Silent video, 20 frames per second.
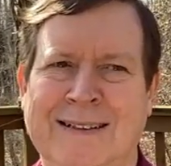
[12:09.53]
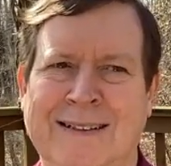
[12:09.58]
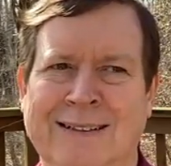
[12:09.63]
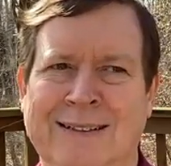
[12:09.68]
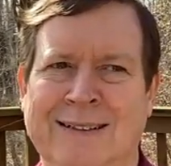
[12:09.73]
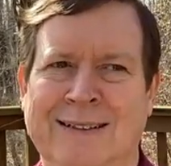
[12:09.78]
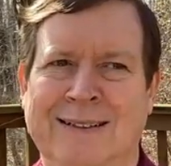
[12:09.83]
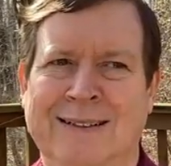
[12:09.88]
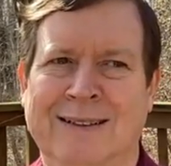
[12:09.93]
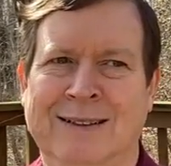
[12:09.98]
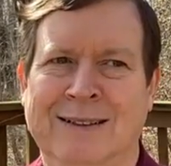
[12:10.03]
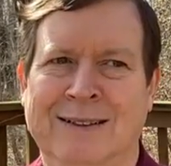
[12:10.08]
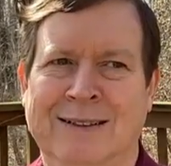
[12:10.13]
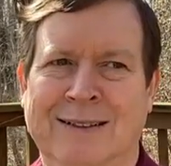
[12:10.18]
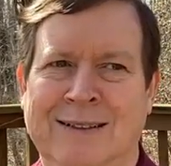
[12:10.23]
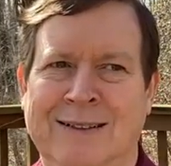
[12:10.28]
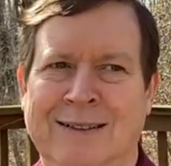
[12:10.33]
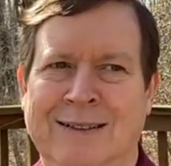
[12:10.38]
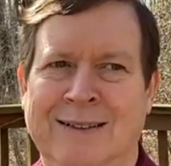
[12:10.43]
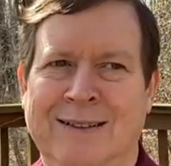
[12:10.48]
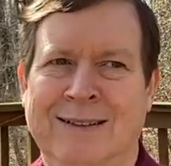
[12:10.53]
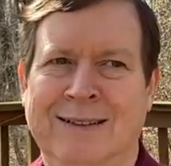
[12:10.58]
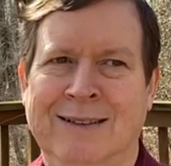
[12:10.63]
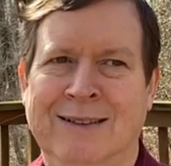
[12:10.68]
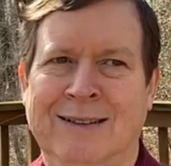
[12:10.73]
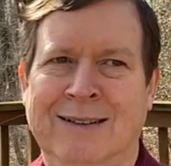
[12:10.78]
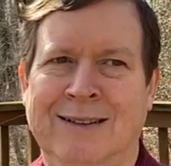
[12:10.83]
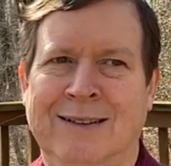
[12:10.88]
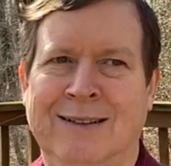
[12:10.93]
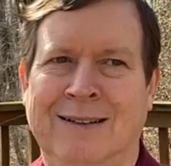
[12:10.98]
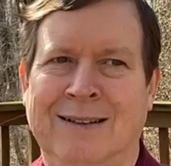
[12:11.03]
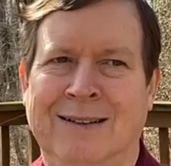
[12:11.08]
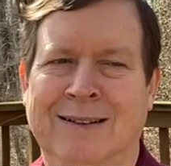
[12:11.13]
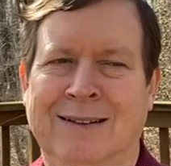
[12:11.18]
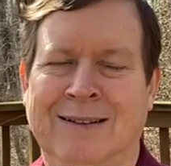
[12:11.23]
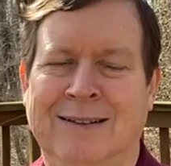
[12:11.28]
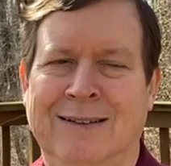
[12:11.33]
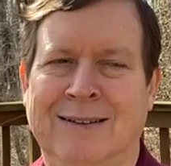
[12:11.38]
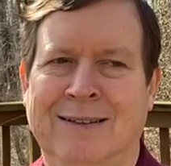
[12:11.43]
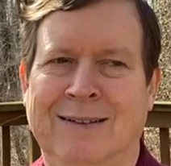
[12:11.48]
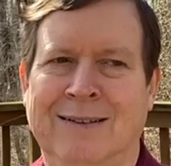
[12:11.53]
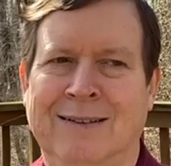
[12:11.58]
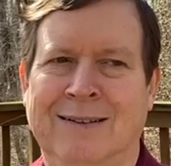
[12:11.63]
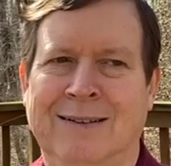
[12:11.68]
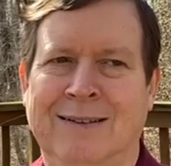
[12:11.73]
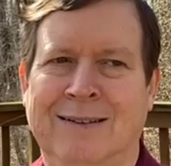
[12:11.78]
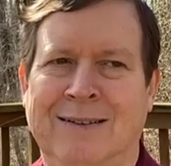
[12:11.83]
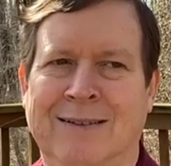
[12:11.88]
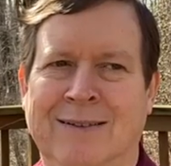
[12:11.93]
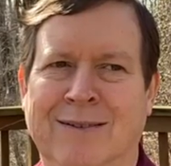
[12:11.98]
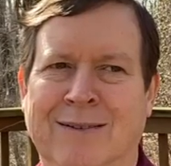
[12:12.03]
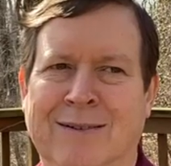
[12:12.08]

(no one is talking)